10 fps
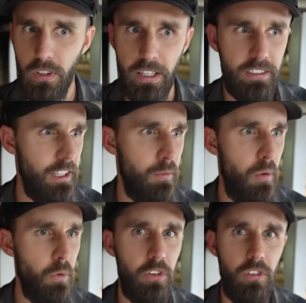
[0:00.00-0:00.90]
like
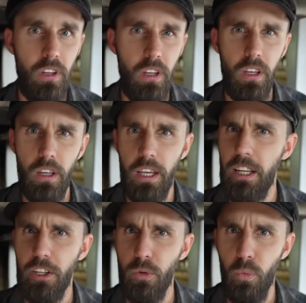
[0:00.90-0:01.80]
someone was
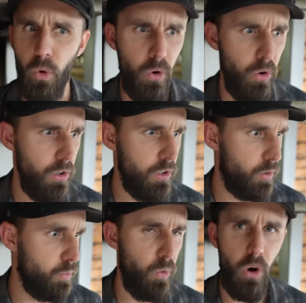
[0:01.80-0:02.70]
hitting the wall
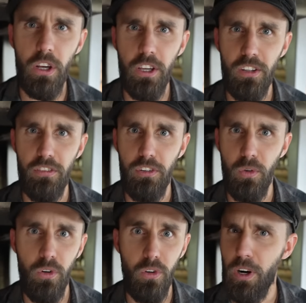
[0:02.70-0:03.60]
or walking on the
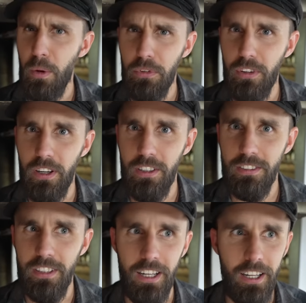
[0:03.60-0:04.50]
floor or
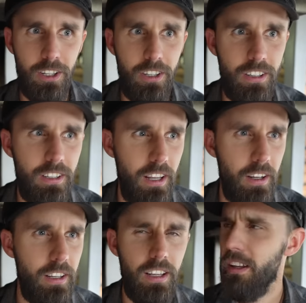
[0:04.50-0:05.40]
upstairs. And I
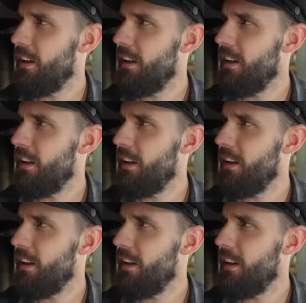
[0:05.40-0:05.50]
like,